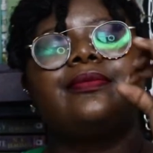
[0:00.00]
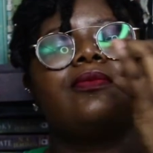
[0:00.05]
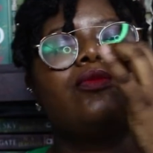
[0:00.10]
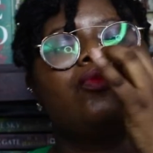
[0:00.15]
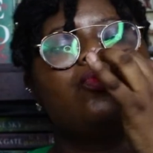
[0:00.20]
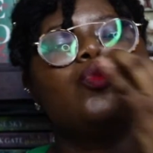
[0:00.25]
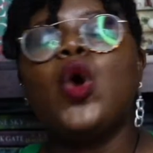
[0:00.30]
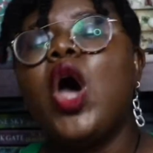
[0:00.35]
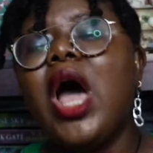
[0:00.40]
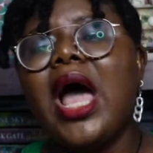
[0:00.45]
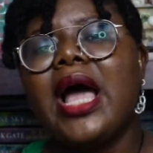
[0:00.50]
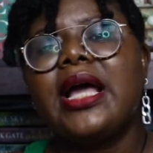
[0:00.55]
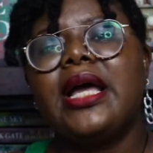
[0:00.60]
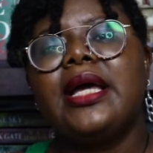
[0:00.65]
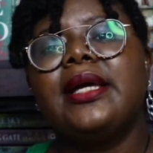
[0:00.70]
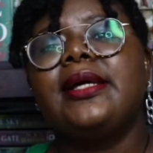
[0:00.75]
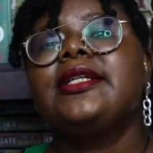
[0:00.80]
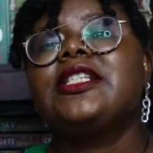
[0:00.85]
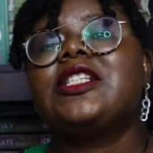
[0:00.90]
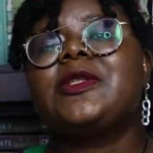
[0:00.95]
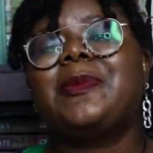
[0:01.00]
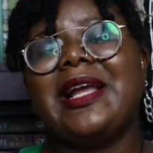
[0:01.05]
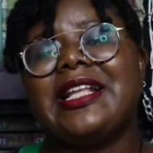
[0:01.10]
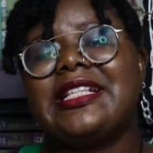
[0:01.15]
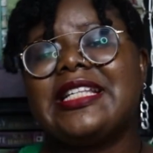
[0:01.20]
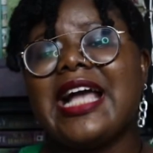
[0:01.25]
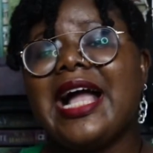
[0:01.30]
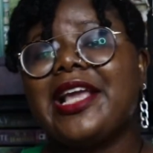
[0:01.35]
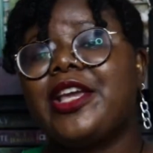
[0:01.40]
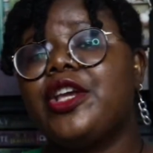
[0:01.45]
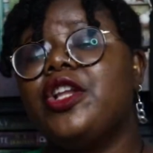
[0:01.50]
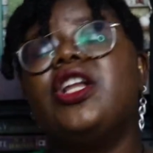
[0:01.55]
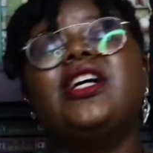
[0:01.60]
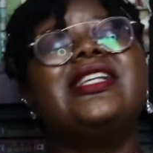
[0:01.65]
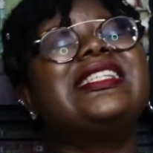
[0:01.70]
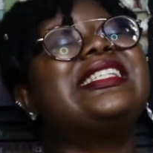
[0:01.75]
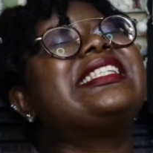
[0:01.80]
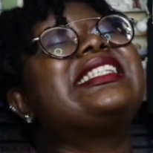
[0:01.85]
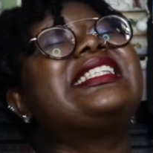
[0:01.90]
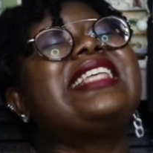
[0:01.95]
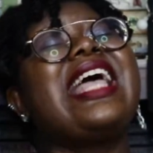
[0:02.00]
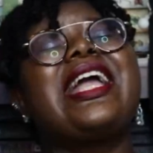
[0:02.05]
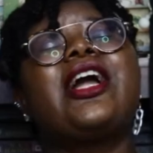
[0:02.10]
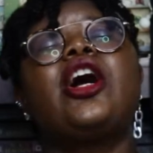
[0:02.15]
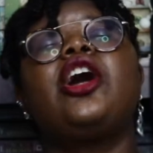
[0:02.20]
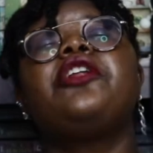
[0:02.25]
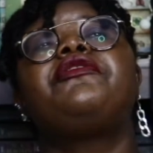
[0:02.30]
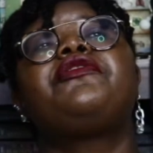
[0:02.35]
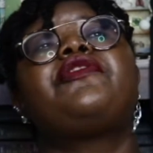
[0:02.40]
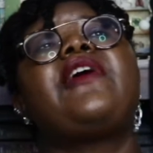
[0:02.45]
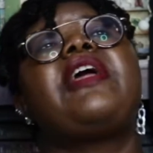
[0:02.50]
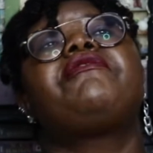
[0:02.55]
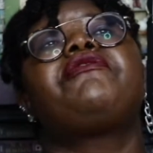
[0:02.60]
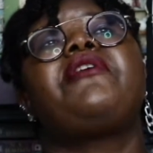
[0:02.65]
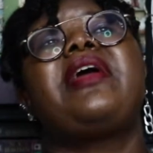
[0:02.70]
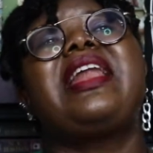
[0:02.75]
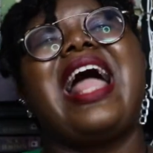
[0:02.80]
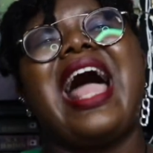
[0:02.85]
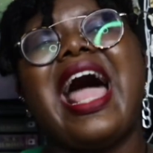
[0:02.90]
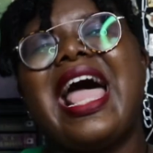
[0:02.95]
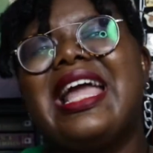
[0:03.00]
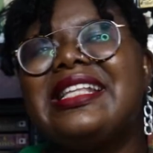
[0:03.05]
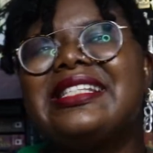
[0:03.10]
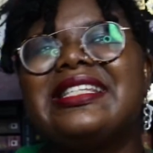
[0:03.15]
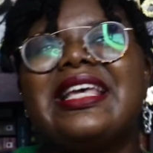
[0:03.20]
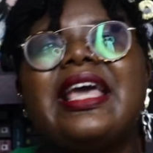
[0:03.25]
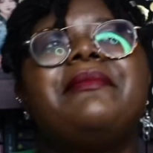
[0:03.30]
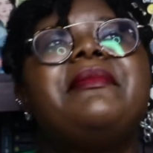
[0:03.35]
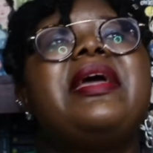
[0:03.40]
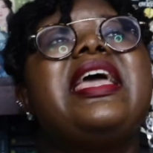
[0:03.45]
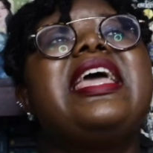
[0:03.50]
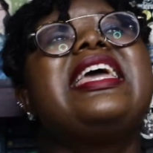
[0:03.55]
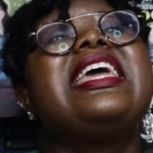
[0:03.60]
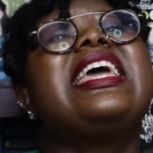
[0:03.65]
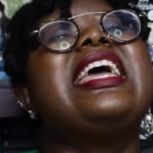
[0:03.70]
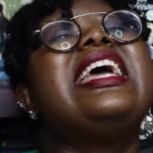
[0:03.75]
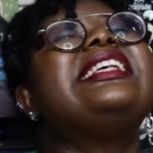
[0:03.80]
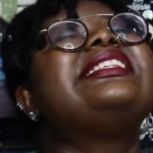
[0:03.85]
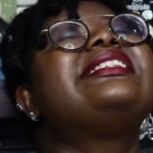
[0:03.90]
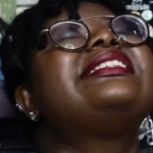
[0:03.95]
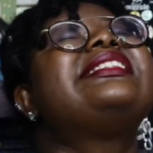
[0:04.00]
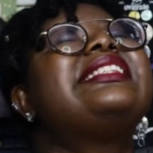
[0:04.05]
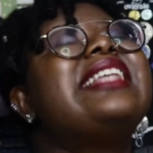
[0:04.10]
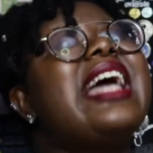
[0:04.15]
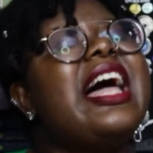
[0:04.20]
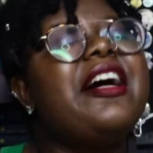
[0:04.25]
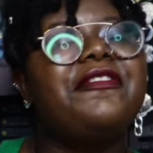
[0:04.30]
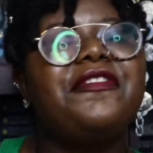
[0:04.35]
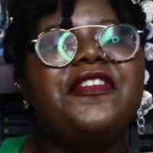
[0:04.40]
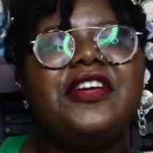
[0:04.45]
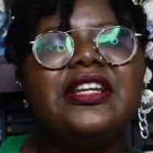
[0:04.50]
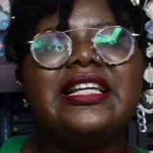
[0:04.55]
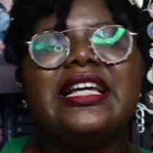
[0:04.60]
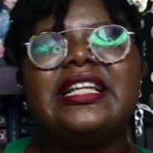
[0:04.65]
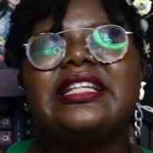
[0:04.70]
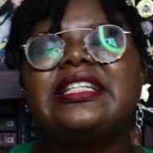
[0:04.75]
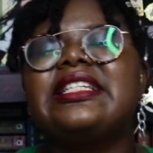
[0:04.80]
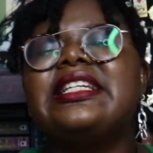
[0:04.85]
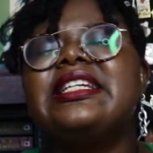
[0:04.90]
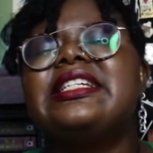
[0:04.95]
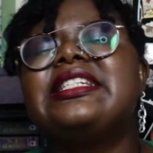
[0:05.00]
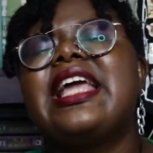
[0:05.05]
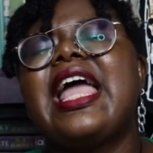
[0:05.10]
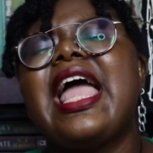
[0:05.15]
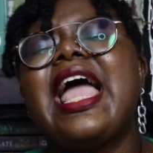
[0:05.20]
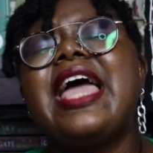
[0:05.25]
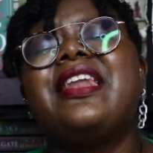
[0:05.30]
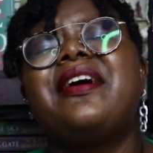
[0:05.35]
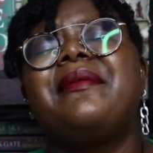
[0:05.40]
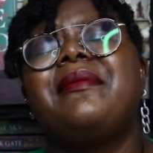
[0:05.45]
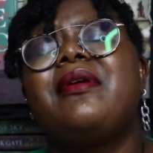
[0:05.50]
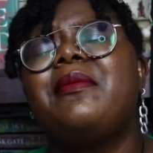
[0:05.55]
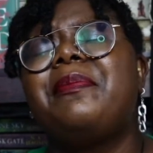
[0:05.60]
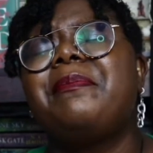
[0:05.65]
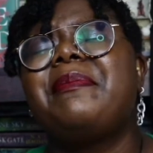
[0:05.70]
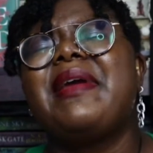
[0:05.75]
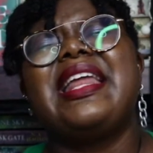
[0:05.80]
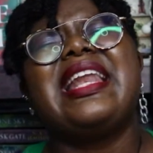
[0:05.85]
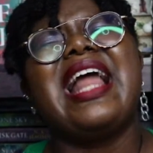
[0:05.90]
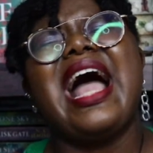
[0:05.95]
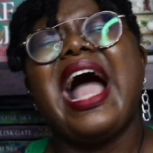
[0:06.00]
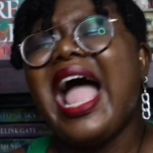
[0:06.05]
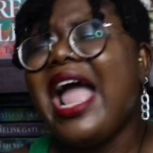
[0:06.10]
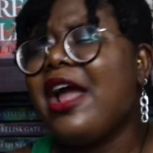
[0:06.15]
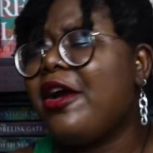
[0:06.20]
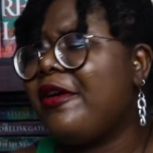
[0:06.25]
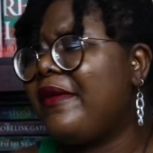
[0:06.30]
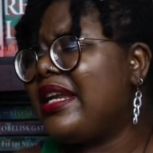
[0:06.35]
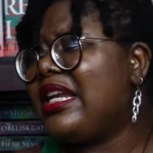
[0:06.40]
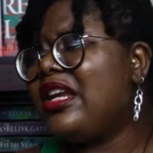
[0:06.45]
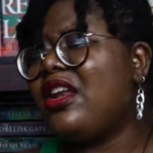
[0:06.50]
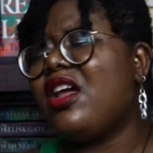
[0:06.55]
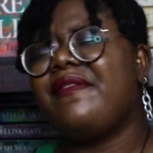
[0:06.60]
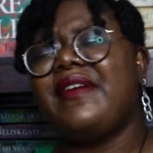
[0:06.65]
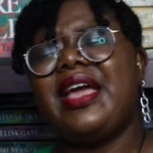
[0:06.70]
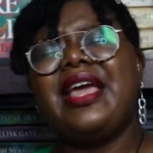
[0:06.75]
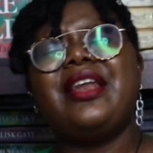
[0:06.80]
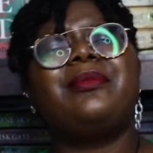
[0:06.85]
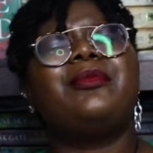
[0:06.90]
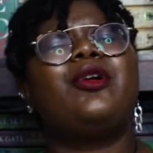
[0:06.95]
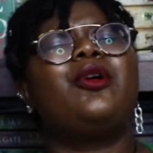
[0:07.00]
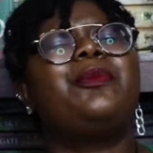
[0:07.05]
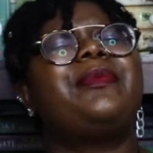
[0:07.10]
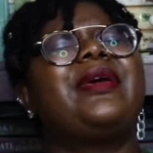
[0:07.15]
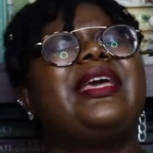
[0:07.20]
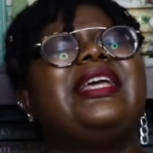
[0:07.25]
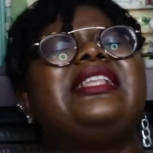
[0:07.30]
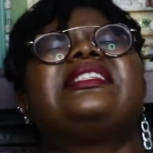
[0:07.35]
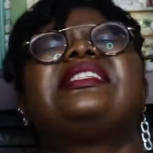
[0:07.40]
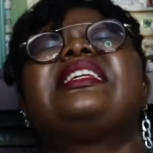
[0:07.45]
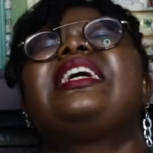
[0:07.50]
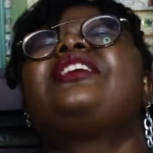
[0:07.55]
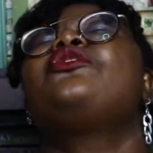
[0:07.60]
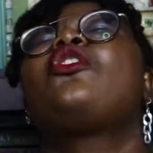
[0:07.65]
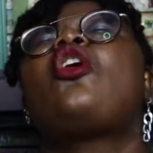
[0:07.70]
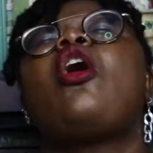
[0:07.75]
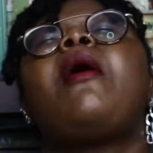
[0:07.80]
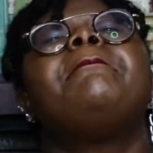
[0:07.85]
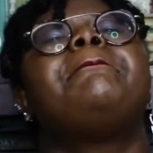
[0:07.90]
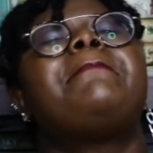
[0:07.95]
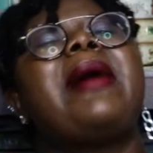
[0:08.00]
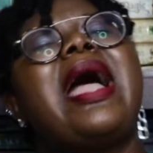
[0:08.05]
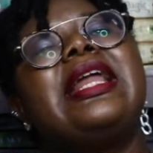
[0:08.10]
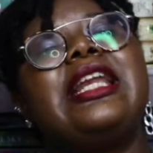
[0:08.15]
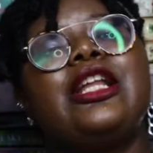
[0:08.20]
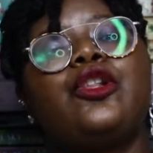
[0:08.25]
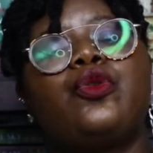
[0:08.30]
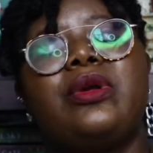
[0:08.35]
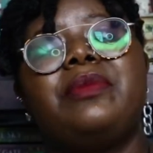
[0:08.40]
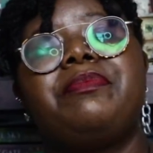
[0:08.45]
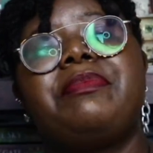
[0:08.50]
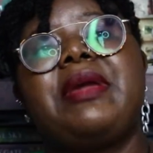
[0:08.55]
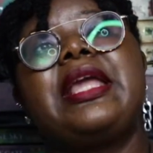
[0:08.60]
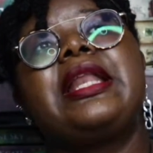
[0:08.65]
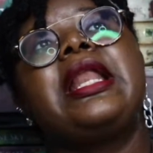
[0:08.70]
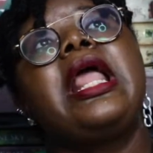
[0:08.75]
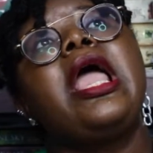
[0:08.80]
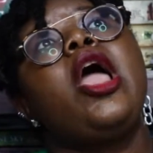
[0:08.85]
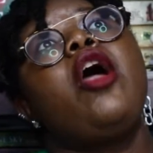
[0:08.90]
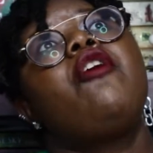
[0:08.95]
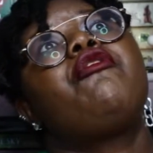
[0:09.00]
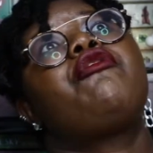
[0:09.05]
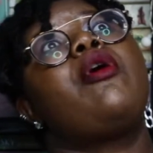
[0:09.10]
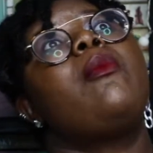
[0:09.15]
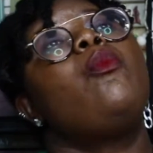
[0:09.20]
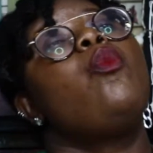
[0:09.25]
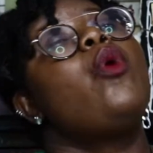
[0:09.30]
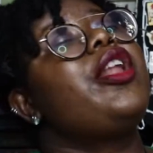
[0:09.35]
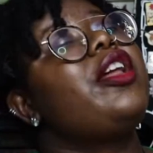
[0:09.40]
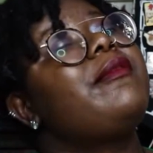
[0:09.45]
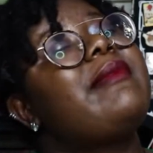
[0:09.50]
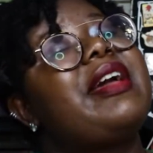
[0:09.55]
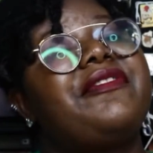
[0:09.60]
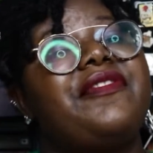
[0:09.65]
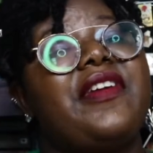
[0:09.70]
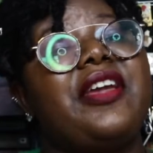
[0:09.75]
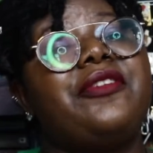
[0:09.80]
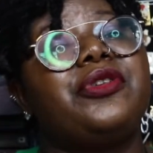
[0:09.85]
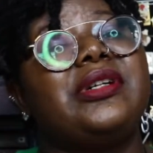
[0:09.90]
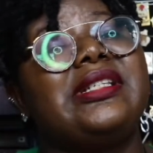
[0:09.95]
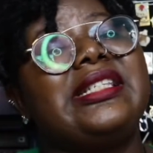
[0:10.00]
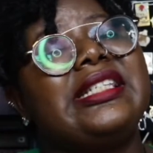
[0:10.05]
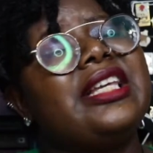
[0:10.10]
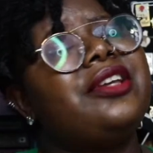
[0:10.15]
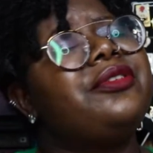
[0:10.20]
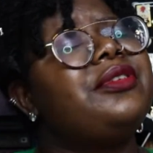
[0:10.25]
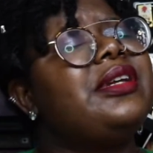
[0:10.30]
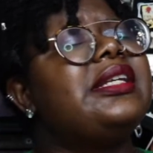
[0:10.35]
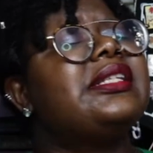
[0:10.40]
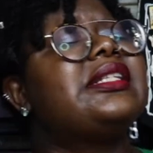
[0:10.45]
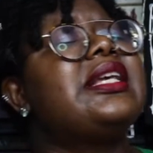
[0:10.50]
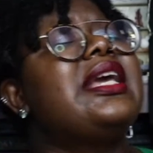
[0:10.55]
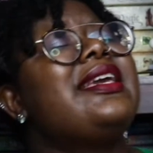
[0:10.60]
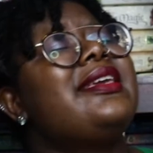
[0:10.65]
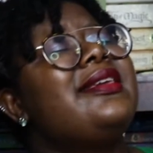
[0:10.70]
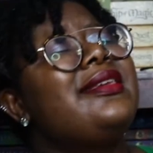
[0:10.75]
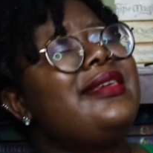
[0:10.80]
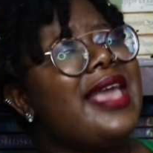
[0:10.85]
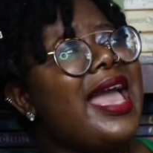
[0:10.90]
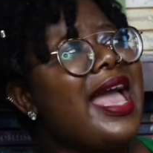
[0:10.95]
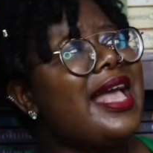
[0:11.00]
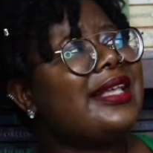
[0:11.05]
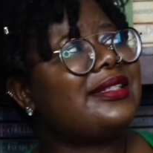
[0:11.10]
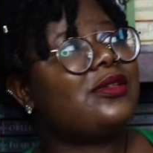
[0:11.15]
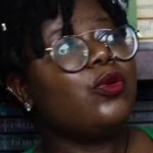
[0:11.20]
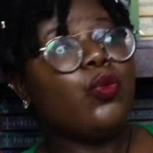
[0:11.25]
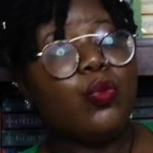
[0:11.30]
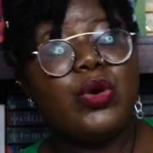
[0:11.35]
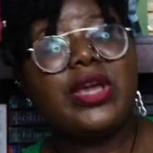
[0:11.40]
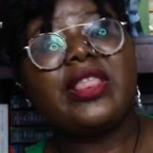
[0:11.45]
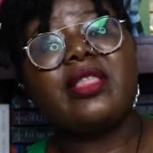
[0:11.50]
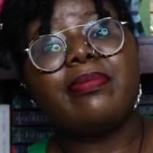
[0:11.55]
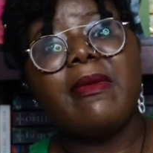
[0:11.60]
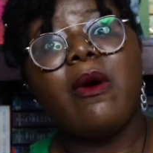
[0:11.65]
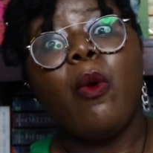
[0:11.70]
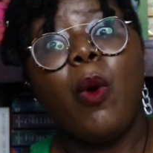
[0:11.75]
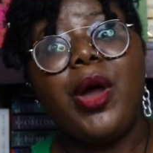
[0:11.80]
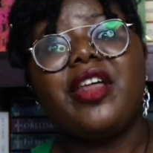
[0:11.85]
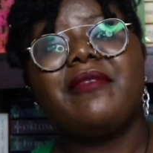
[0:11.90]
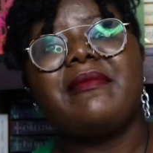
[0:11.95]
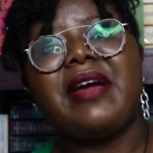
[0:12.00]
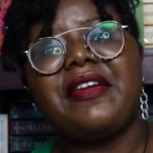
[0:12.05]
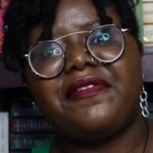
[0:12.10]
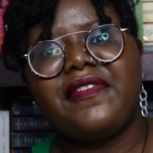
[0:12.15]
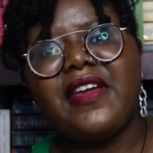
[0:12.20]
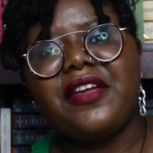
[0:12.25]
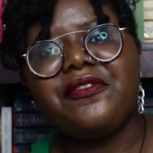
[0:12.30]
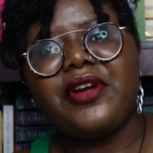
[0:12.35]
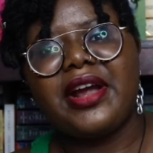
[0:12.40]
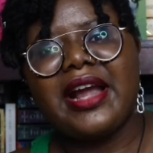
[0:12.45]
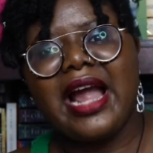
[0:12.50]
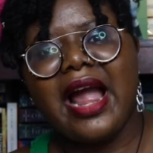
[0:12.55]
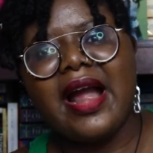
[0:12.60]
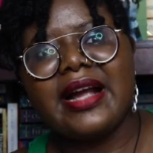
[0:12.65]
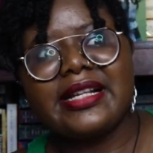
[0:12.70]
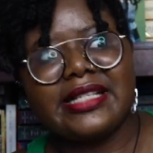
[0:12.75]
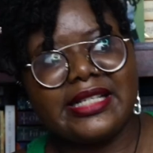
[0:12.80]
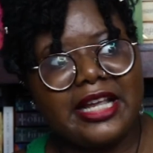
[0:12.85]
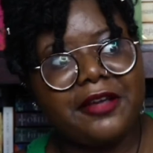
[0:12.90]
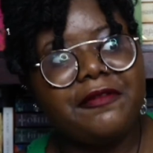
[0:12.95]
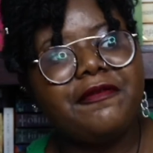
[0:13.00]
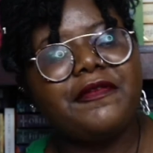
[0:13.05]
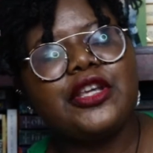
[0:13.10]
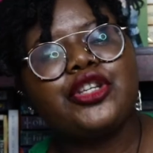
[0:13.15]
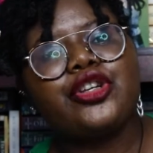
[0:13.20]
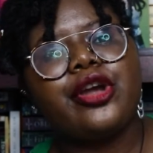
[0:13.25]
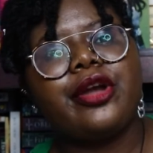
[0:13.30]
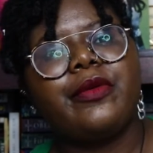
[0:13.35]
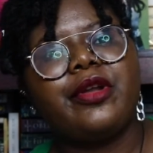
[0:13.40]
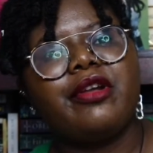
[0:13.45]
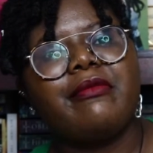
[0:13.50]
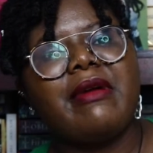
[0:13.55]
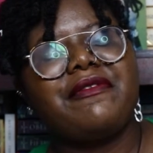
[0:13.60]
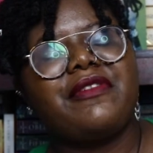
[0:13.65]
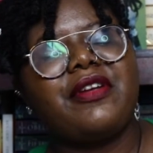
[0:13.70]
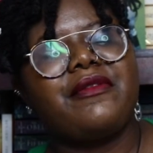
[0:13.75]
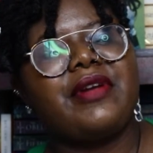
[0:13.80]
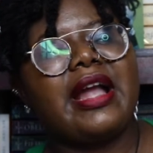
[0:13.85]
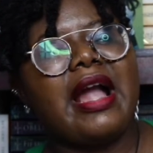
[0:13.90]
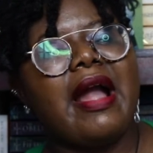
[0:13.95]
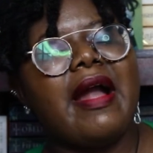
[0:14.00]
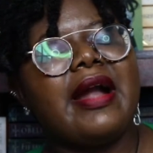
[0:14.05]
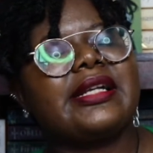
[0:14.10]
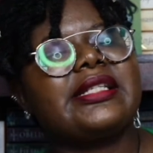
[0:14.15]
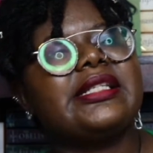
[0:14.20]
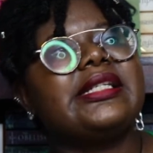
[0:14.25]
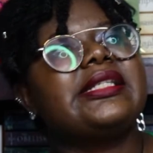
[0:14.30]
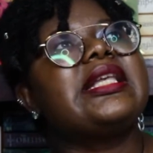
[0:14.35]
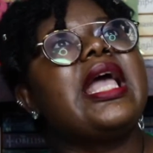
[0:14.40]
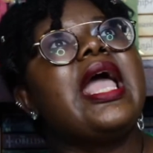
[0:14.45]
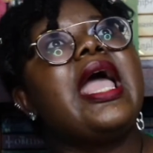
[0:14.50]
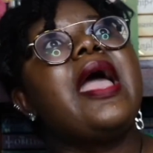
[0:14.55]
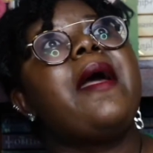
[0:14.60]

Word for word: Mwah! Spectacular. Second favorite item is definitely the enamel pin. I already love enamel pins. Then you combine it with being from one of my favorite series. Yes, with my, one of my favorite characters, like featuring one of my favorite characters.